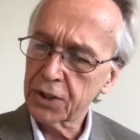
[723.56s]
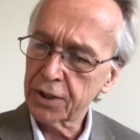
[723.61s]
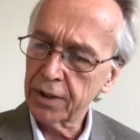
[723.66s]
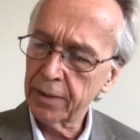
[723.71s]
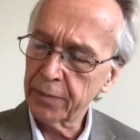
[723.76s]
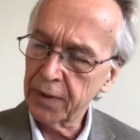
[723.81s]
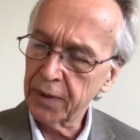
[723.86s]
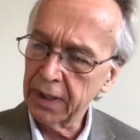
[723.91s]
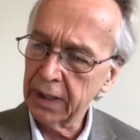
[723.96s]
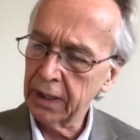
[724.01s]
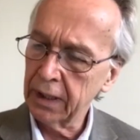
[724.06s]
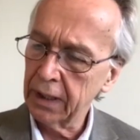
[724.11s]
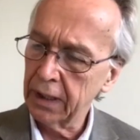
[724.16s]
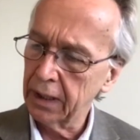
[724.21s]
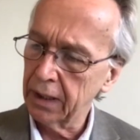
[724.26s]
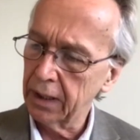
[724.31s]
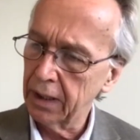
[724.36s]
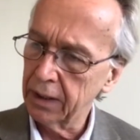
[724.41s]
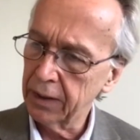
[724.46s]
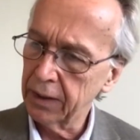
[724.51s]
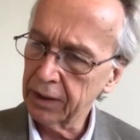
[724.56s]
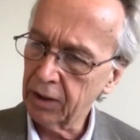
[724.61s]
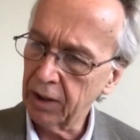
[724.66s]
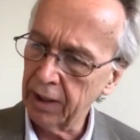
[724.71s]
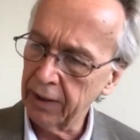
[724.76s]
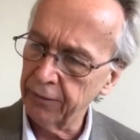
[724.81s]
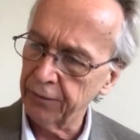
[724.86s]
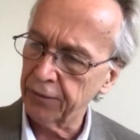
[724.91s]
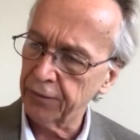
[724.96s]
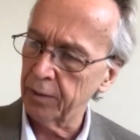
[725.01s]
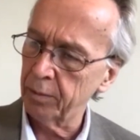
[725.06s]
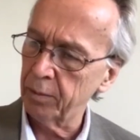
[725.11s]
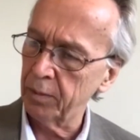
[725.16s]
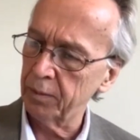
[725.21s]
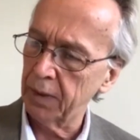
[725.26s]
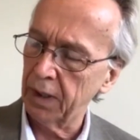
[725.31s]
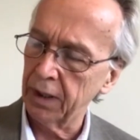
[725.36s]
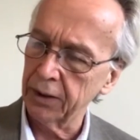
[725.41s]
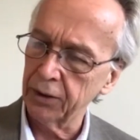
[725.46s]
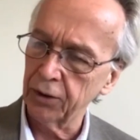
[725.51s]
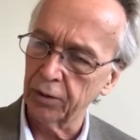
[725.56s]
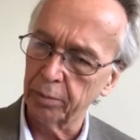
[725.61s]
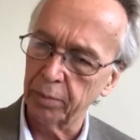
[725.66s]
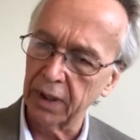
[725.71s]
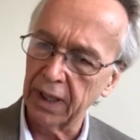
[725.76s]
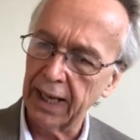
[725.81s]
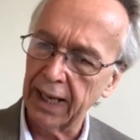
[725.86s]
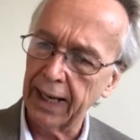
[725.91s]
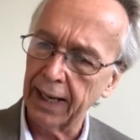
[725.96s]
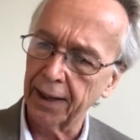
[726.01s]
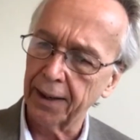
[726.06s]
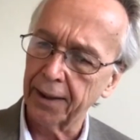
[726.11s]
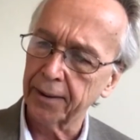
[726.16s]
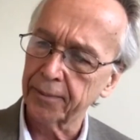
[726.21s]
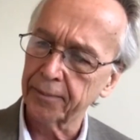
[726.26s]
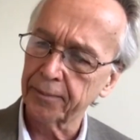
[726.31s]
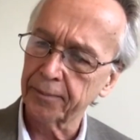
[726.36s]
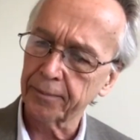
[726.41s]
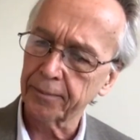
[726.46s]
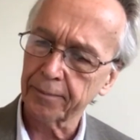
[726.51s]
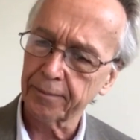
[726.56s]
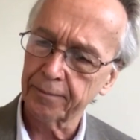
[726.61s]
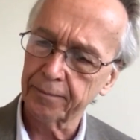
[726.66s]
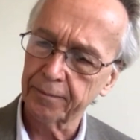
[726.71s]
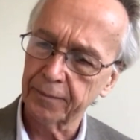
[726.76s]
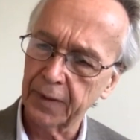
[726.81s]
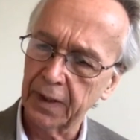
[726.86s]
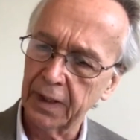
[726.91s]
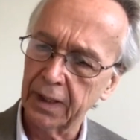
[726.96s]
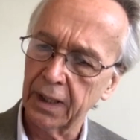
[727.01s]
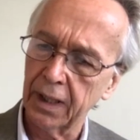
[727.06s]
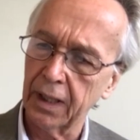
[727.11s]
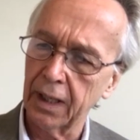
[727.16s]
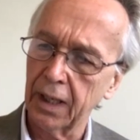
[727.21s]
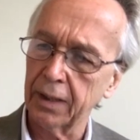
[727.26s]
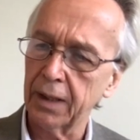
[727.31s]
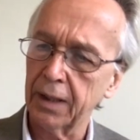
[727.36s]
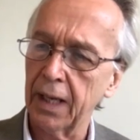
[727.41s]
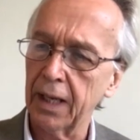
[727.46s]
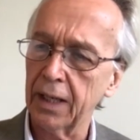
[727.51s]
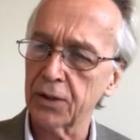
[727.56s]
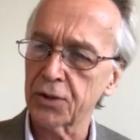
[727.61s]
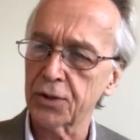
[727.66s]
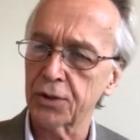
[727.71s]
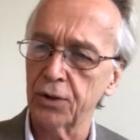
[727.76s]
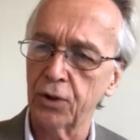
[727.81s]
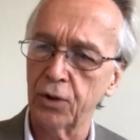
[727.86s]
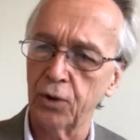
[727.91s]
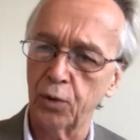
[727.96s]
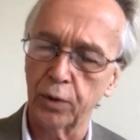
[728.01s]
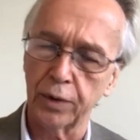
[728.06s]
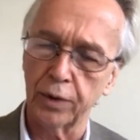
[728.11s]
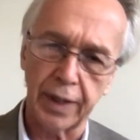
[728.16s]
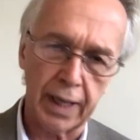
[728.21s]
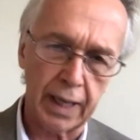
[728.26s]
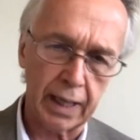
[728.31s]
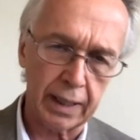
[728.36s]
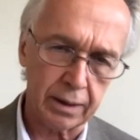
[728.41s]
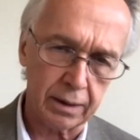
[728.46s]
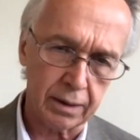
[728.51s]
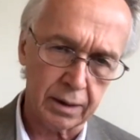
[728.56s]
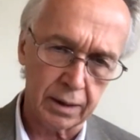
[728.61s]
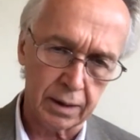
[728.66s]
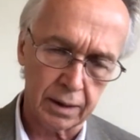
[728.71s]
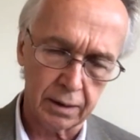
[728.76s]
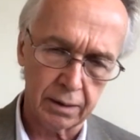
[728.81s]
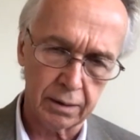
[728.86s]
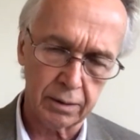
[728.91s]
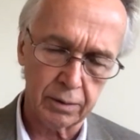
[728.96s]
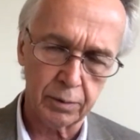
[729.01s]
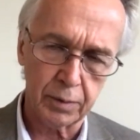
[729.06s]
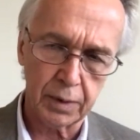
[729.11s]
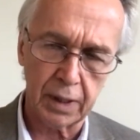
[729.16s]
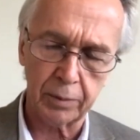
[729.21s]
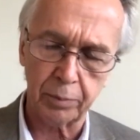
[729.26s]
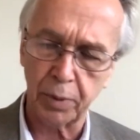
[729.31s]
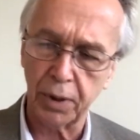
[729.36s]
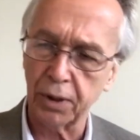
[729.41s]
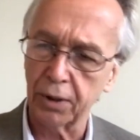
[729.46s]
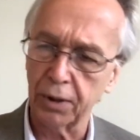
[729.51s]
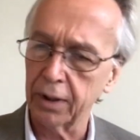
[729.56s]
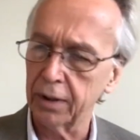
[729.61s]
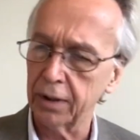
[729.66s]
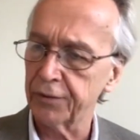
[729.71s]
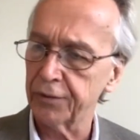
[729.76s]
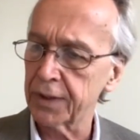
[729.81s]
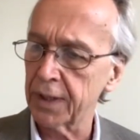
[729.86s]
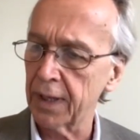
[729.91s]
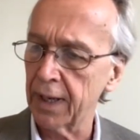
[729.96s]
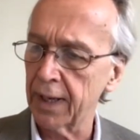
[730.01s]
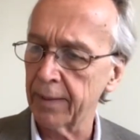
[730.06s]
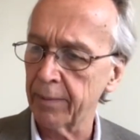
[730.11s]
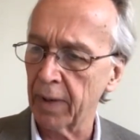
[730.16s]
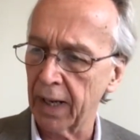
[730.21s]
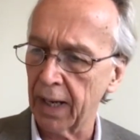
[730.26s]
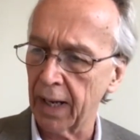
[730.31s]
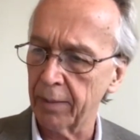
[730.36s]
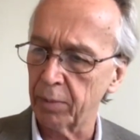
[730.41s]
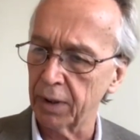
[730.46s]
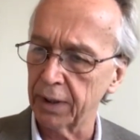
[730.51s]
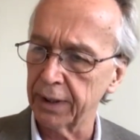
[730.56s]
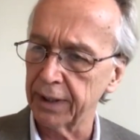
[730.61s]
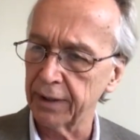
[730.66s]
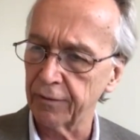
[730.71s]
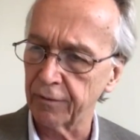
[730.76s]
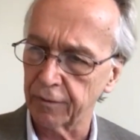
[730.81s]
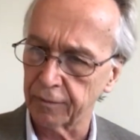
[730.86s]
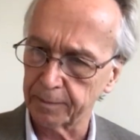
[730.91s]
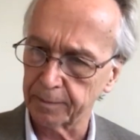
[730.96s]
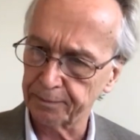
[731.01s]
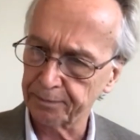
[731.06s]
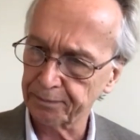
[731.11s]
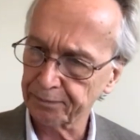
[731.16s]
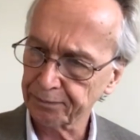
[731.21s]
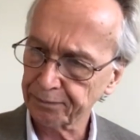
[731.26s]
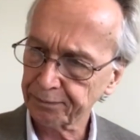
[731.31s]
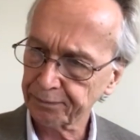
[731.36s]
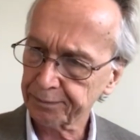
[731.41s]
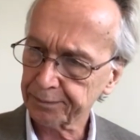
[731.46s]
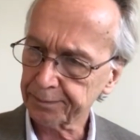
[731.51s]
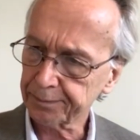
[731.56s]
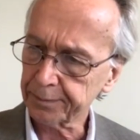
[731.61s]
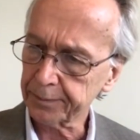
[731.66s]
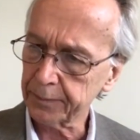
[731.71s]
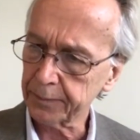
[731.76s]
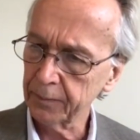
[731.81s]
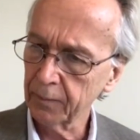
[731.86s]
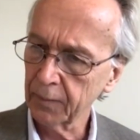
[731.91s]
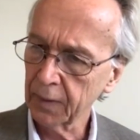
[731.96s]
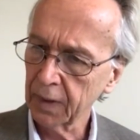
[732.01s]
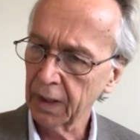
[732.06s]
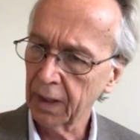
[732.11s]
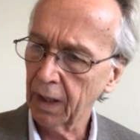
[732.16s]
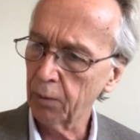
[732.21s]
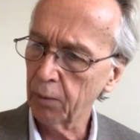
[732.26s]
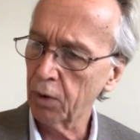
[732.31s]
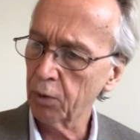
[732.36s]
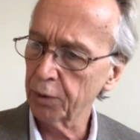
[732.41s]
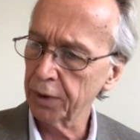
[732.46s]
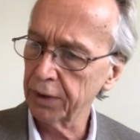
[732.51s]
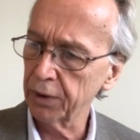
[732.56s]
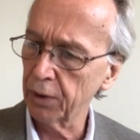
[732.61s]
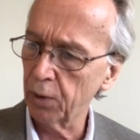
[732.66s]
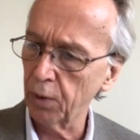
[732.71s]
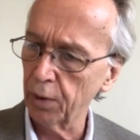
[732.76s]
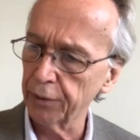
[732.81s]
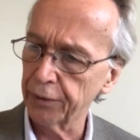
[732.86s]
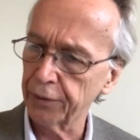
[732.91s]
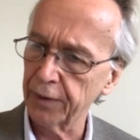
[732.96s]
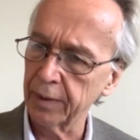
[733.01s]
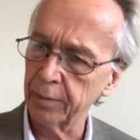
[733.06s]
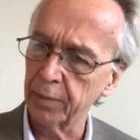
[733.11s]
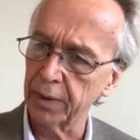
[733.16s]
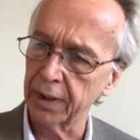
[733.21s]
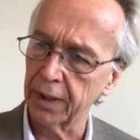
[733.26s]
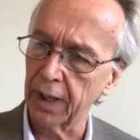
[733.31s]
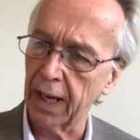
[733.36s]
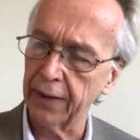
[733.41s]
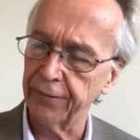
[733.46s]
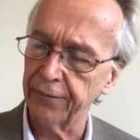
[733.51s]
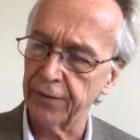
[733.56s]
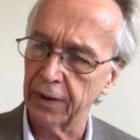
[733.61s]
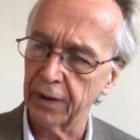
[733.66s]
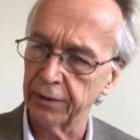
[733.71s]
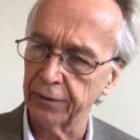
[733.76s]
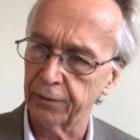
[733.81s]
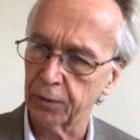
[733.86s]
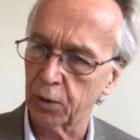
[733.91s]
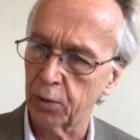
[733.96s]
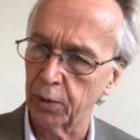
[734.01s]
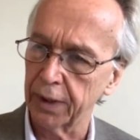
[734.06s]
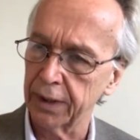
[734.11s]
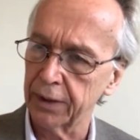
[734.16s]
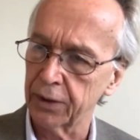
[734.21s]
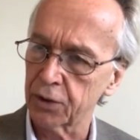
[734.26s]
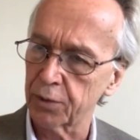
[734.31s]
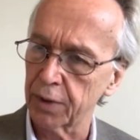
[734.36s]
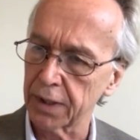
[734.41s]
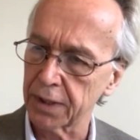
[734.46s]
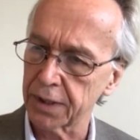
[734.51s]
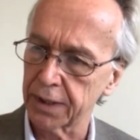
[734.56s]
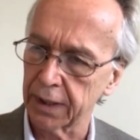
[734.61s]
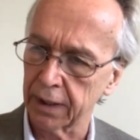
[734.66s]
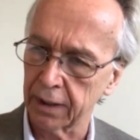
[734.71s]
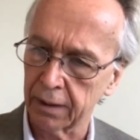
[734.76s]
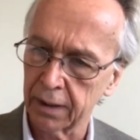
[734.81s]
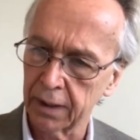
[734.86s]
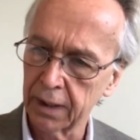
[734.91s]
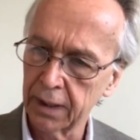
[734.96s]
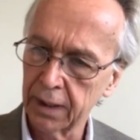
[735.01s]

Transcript: something that came from your blog, and it has to do with that period of time, I believe. I won't read the whole thing, but I found it quite interesting.